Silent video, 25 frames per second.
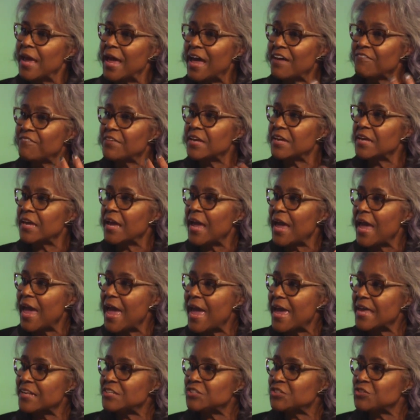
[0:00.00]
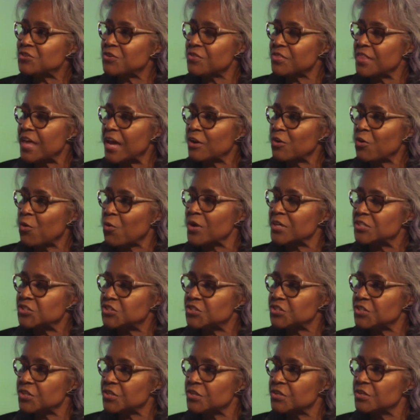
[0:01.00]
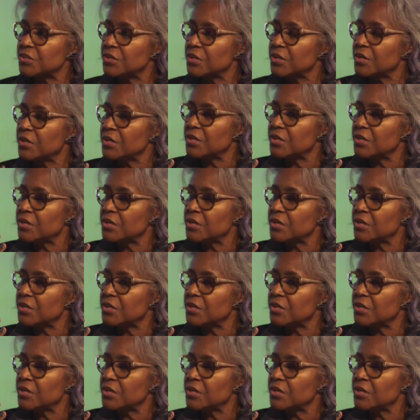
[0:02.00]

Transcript: having answered that question,